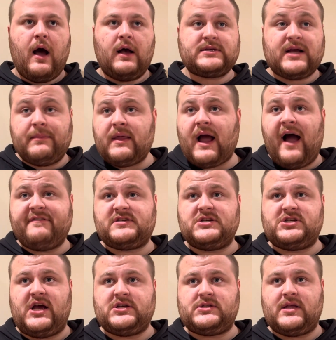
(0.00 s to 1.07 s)
Something I've
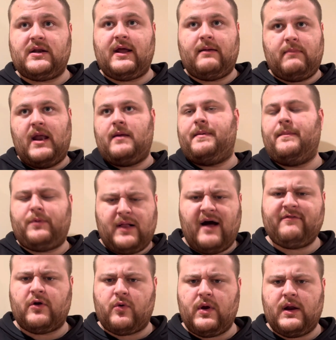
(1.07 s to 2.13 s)
suggested, and many people have
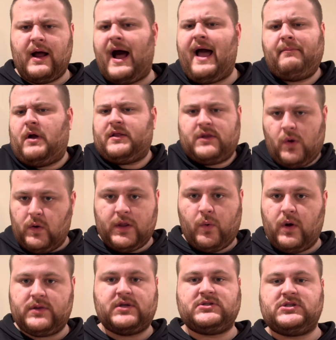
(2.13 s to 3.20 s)
agreed, I am not the only
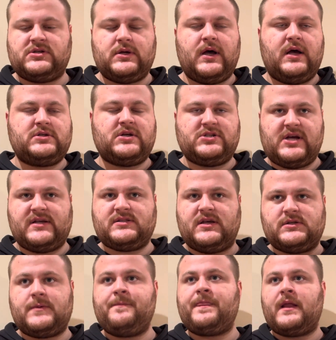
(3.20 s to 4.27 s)
one to suggest
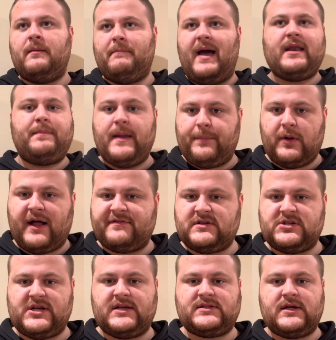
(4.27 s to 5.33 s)
this. Many people have
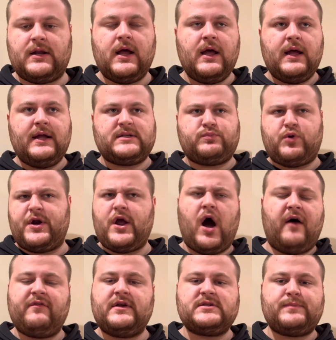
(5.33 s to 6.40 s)
suggested, it's pretty
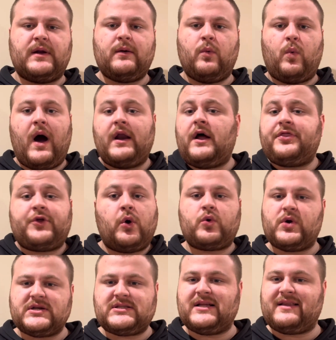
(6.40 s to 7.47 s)
obvious, but why not throw
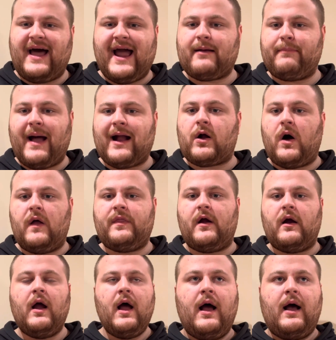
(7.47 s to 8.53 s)
Chris Letang back on there?